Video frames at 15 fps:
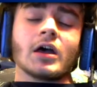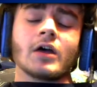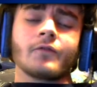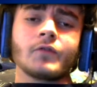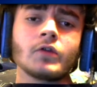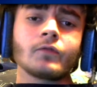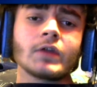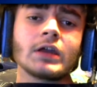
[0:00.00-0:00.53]
A
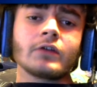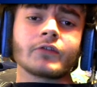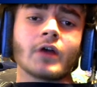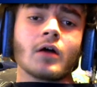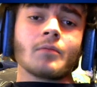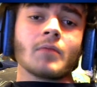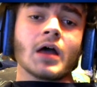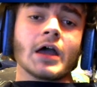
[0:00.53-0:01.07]
few videos
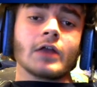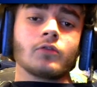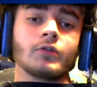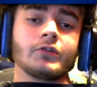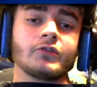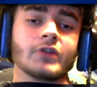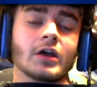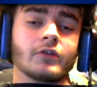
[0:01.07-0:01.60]
on my
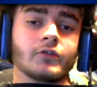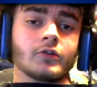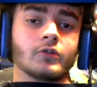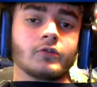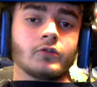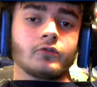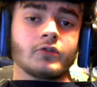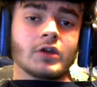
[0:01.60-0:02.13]

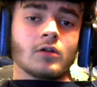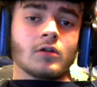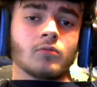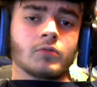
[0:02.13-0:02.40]
LuigiChannel02 channel,